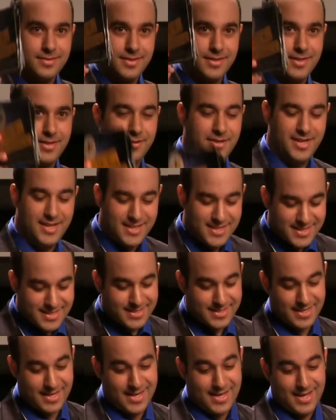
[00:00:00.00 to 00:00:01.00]
he
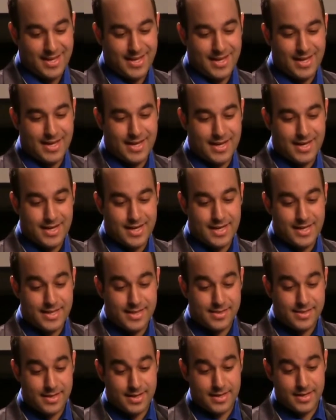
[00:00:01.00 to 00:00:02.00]
is,
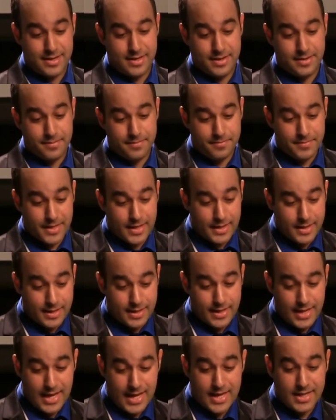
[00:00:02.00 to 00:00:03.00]
the
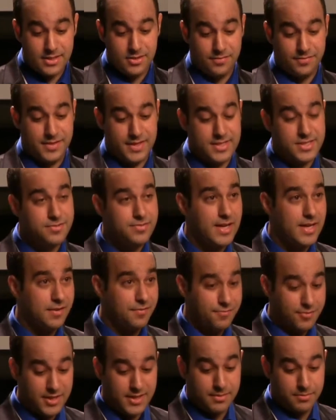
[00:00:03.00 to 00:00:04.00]
head of the Israeli
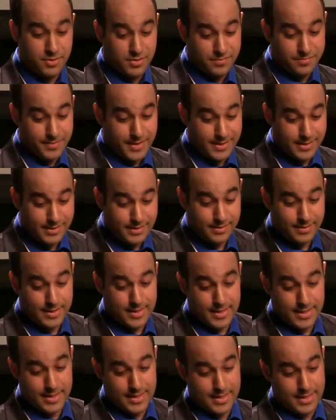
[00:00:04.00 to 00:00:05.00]
Freedom Movement,
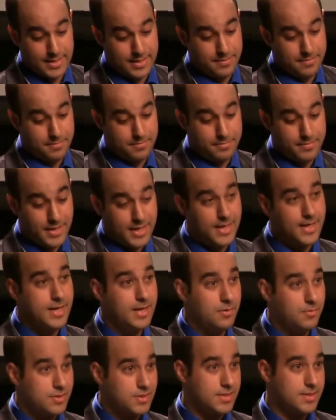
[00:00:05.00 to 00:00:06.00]
and
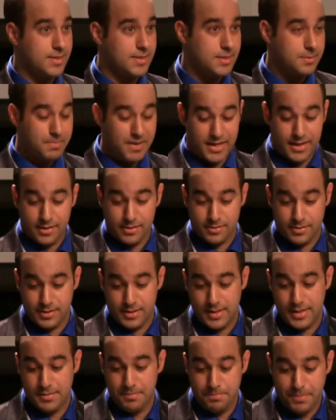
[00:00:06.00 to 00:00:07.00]
he was speaking on
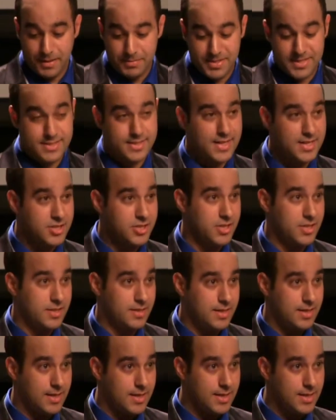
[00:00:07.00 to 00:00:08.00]
the public
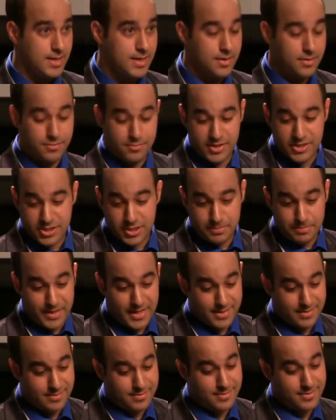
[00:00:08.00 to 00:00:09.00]
station Reshet
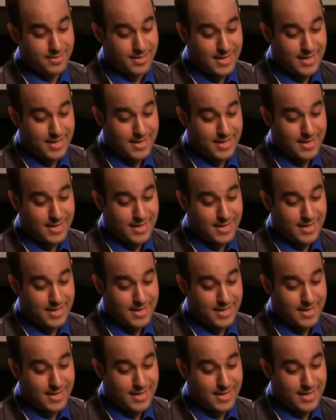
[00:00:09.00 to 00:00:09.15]
Bet.